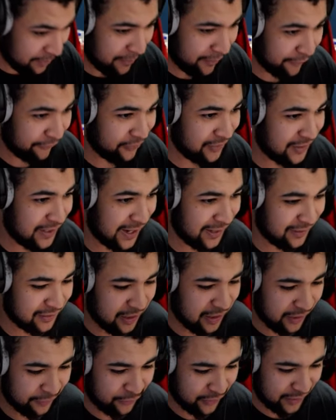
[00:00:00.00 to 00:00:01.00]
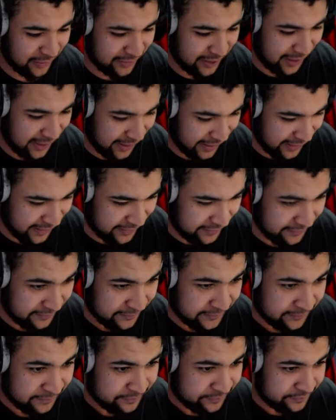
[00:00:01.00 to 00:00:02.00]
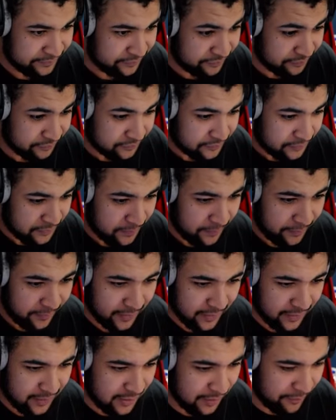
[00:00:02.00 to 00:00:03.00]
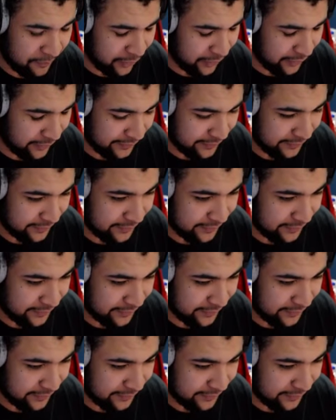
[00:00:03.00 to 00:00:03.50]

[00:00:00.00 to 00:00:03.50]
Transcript: my chase card for the tier. Come on.